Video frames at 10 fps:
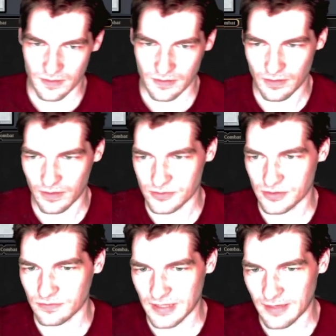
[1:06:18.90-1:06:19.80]
I should
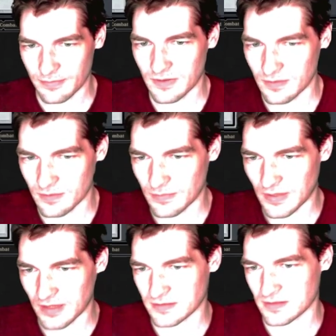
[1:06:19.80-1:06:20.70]
have tapped the
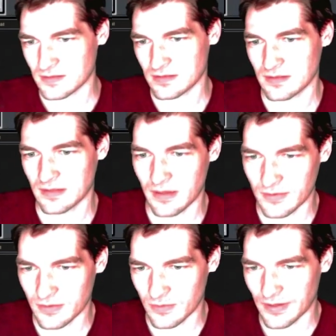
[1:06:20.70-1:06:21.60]
Moxes. Now I
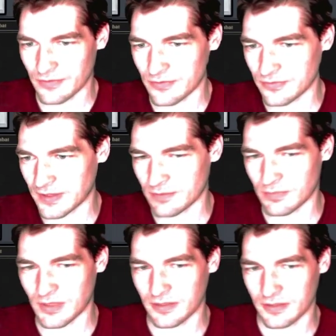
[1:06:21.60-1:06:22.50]
don't have a flying
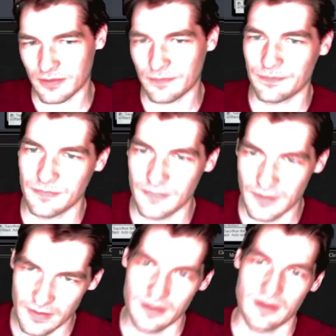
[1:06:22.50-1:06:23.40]
blocker.
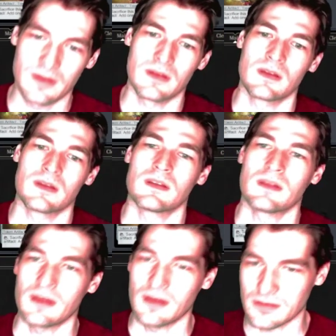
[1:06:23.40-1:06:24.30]

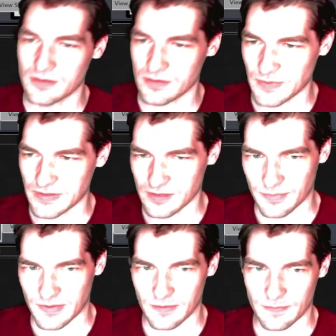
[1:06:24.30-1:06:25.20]
Yeah, I just messed up
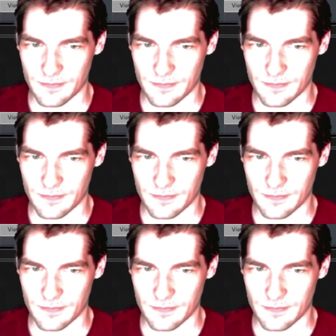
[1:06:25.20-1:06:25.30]
there.